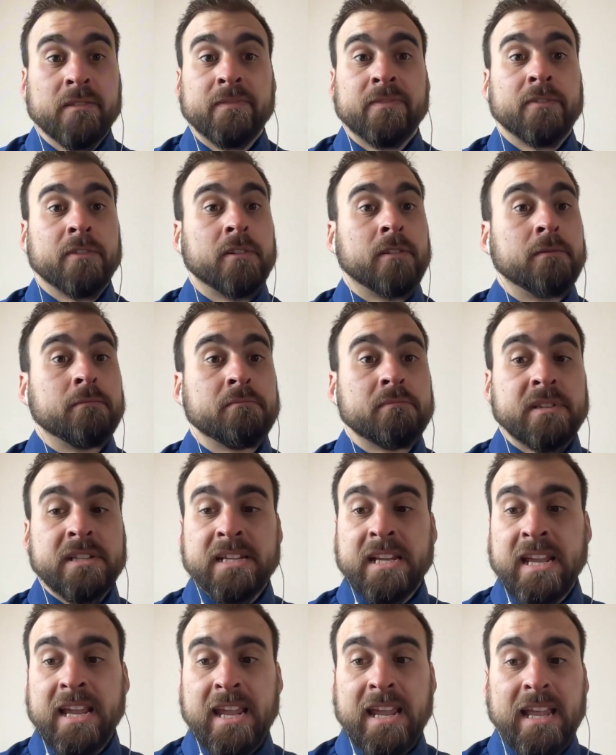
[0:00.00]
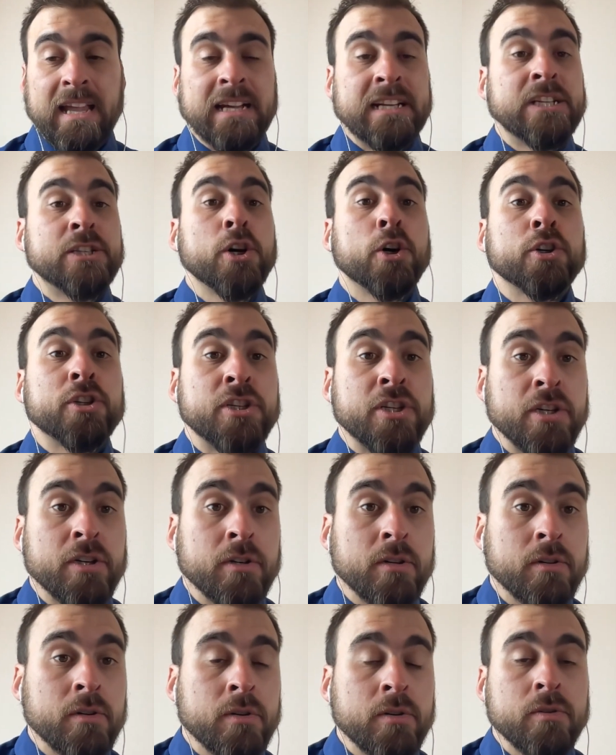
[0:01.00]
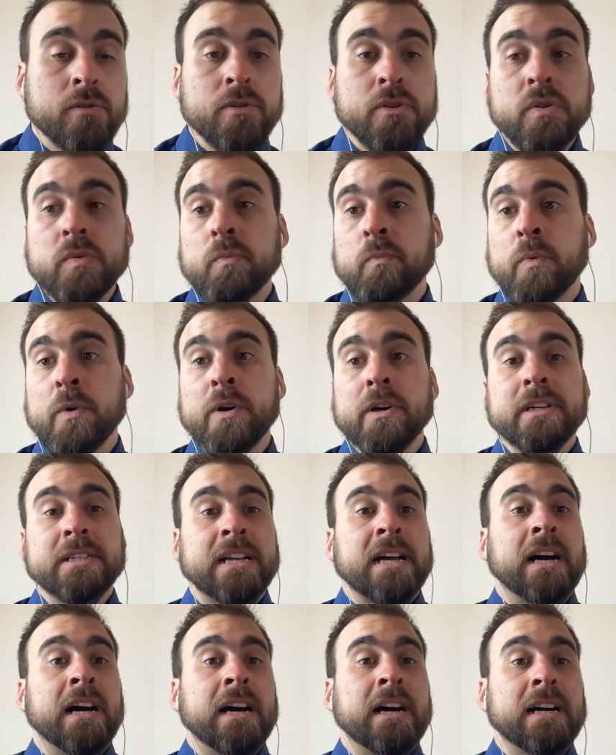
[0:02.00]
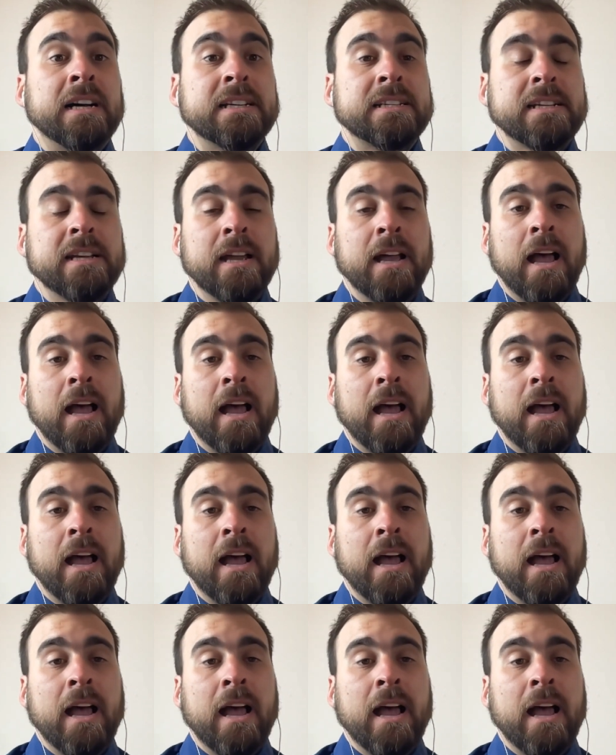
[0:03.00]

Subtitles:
from say a doctor who's worked hard